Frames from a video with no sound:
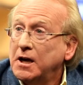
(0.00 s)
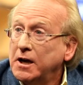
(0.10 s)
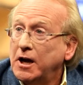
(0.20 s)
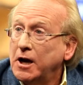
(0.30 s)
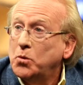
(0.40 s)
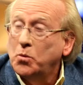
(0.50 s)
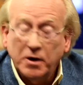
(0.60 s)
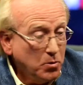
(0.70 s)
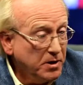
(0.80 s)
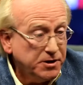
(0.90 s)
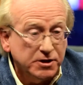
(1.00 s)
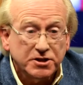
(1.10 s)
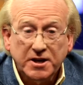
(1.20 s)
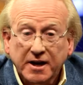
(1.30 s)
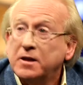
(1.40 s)
We
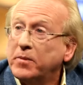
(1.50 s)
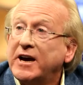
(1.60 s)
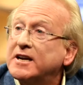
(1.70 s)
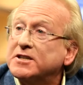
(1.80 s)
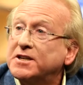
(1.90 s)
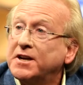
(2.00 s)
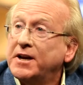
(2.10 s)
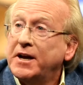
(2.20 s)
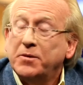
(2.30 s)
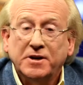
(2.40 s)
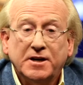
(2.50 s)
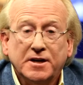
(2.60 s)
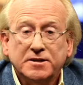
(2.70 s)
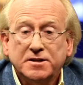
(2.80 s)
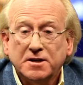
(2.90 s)
just take the best.
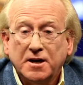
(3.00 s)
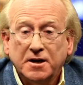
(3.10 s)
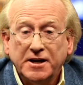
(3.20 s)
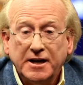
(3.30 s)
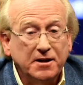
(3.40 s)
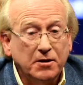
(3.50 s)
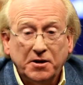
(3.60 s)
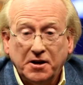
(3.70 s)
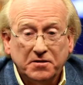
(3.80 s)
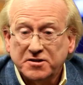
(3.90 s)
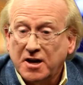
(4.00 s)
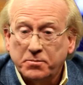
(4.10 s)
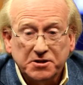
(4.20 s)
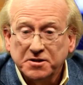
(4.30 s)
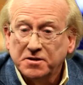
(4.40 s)
Because Nick, this
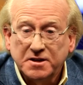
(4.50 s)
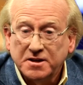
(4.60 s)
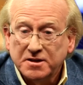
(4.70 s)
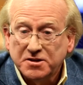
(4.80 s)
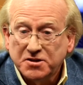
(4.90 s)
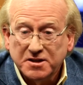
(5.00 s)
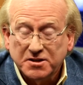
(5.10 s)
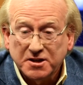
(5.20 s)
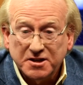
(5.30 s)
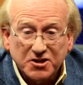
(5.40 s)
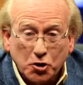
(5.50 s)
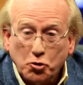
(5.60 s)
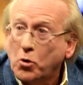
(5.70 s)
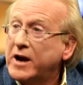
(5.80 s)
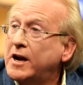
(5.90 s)
opportunity it's a
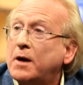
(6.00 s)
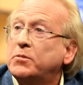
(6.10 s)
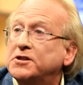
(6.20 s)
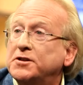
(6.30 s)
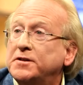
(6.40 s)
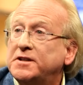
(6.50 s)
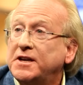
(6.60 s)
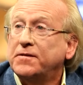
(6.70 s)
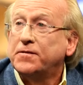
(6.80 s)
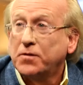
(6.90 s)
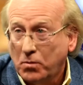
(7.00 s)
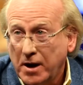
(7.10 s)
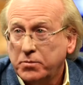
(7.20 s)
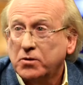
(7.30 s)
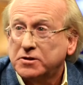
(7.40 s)
great opportunity for the
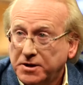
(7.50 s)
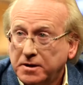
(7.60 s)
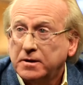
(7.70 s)
right person,